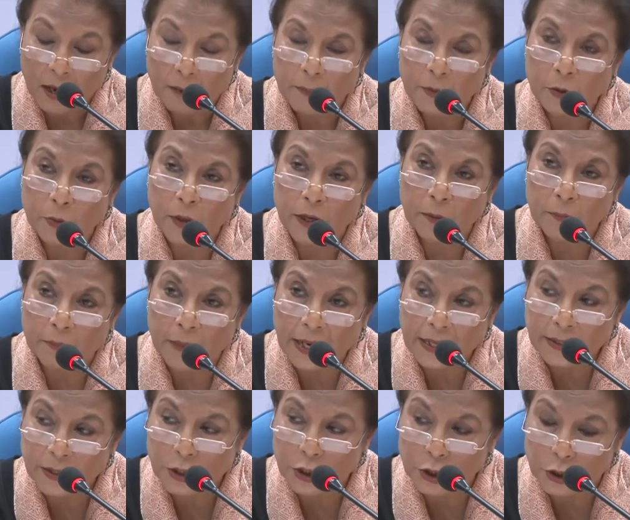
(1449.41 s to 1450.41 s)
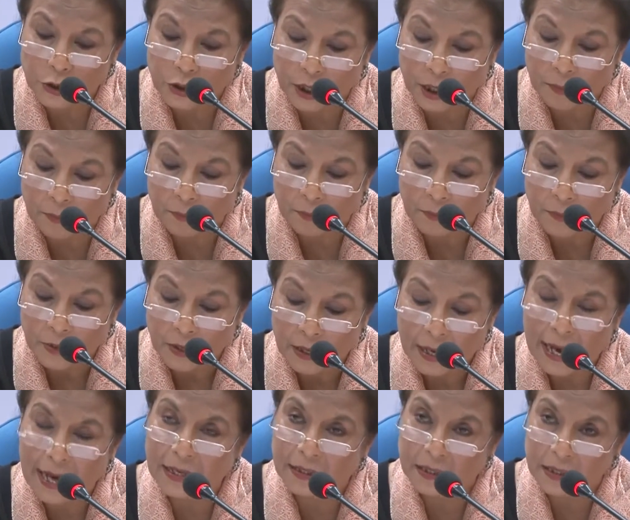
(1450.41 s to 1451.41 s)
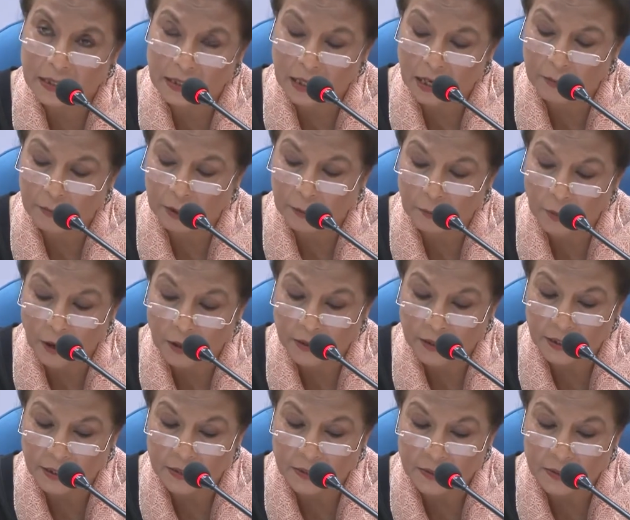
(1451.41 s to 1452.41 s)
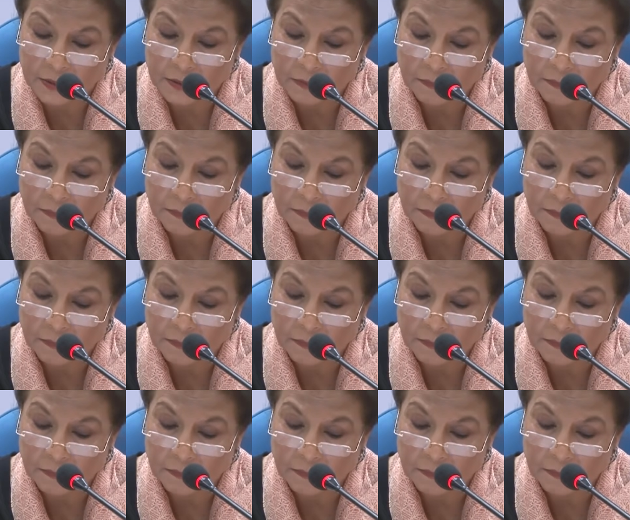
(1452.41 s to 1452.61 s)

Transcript: between mainstream and Islamic parties?